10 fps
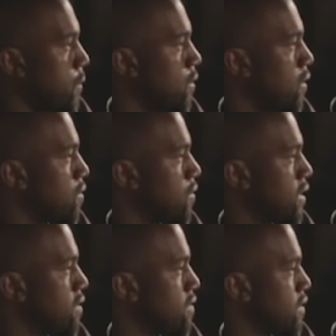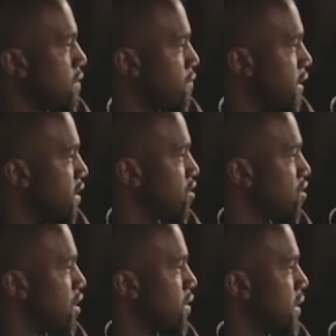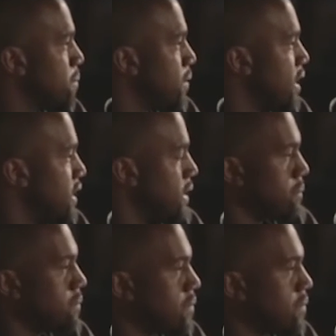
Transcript: their fingers don't get bloody.